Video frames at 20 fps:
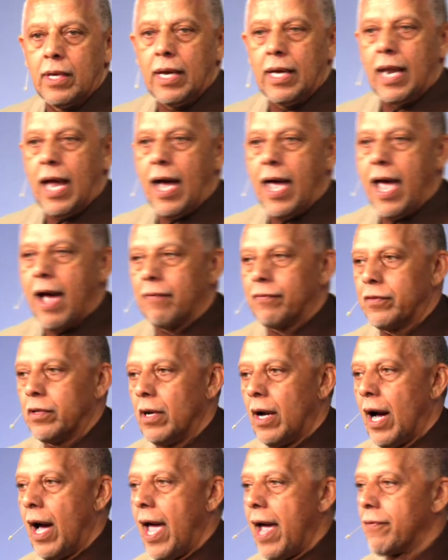And I have
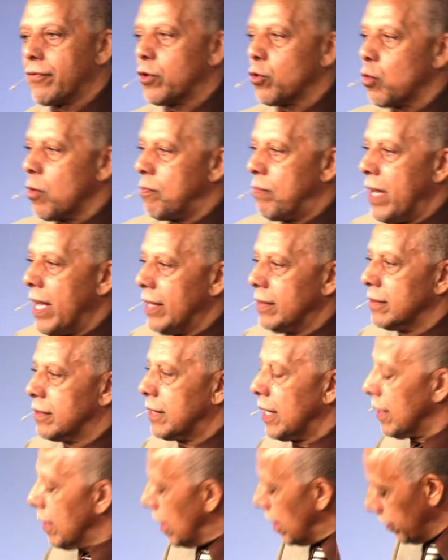to repent and
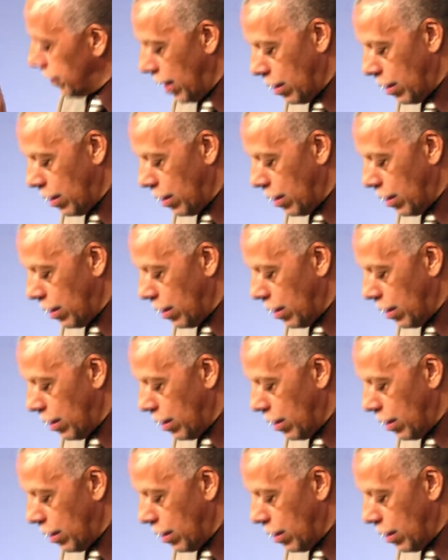say, God,